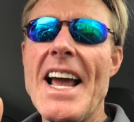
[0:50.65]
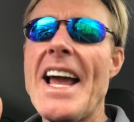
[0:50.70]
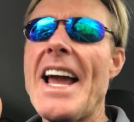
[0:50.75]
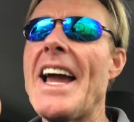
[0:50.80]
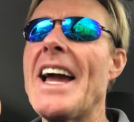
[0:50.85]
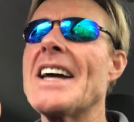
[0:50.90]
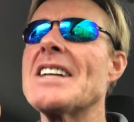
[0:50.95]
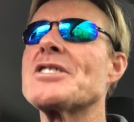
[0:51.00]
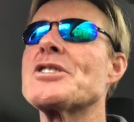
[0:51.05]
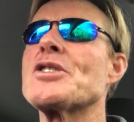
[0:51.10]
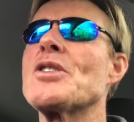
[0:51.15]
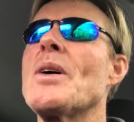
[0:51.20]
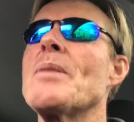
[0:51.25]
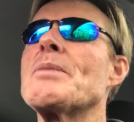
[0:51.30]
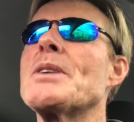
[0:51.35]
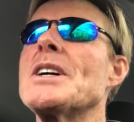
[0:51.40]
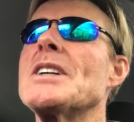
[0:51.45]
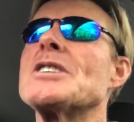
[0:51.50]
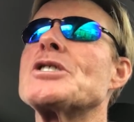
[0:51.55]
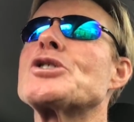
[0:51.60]
And so
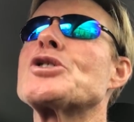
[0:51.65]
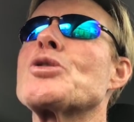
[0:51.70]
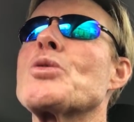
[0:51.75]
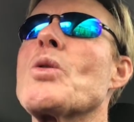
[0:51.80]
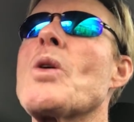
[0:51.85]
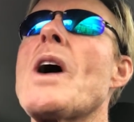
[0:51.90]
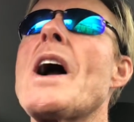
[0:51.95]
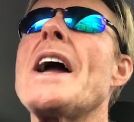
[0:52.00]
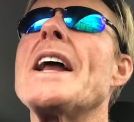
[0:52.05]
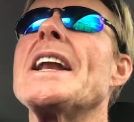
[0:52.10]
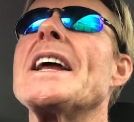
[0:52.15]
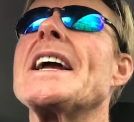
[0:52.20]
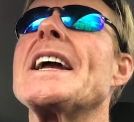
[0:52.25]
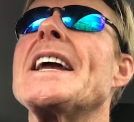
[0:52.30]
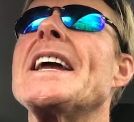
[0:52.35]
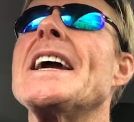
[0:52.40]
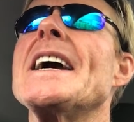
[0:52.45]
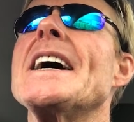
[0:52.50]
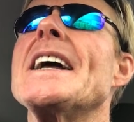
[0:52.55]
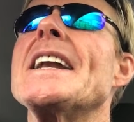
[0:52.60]
I'm going to try to
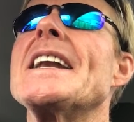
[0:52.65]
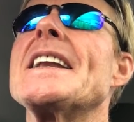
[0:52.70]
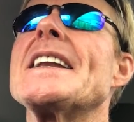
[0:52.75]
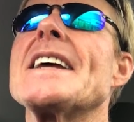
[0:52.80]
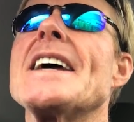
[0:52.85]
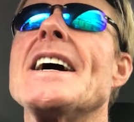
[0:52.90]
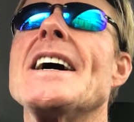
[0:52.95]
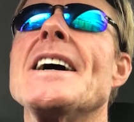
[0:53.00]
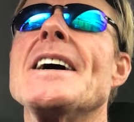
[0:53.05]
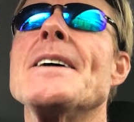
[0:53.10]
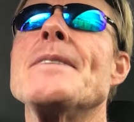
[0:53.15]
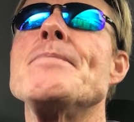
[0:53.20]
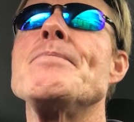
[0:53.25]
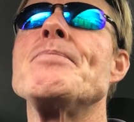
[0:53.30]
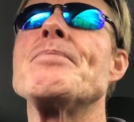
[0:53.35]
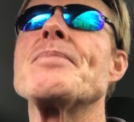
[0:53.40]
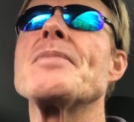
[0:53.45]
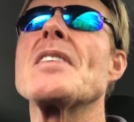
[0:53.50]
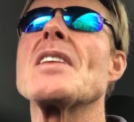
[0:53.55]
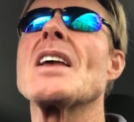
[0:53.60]
get
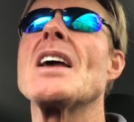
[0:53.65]
um,